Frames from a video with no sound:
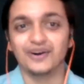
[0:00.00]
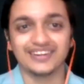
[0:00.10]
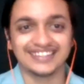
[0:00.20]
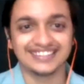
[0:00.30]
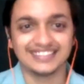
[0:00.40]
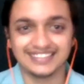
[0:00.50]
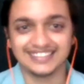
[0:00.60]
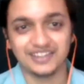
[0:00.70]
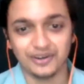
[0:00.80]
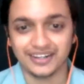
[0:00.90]
All right.
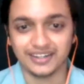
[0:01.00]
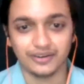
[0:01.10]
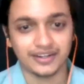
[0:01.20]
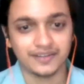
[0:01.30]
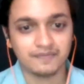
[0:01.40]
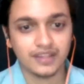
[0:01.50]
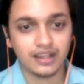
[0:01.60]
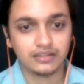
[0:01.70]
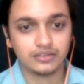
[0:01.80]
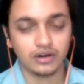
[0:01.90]
All right. All right.
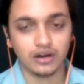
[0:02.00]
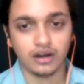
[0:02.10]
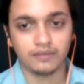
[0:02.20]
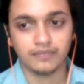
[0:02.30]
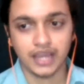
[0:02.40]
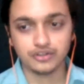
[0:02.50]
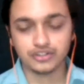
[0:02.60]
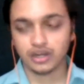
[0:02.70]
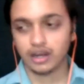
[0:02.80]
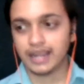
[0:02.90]
So, I
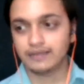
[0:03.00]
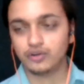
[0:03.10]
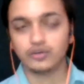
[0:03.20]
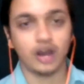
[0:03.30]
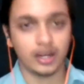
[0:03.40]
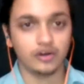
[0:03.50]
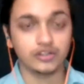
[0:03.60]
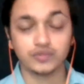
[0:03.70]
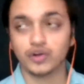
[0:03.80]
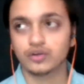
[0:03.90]

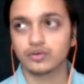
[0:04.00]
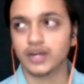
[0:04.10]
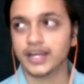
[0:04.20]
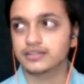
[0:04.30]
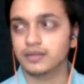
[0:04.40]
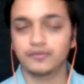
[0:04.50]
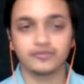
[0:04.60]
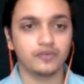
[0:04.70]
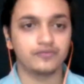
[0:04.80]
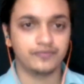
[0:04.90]
also want to know like some of
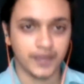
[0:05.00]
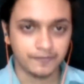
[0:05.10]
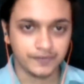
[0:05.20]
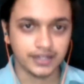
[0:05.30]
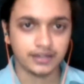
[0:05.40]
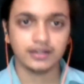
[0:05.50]
your favorite.